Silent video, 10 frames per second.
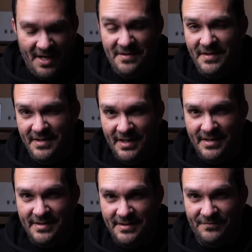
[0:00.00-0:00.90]
I think
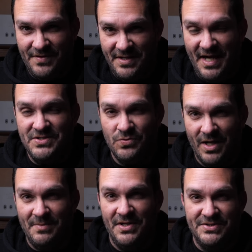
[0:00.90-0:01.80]
for the next
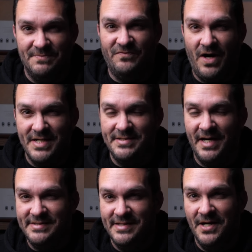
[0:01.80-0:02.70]
one, I'm gonna do some
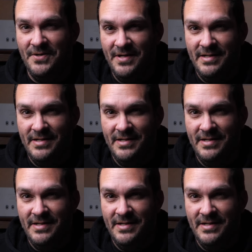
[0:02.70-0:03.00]
Fostex though.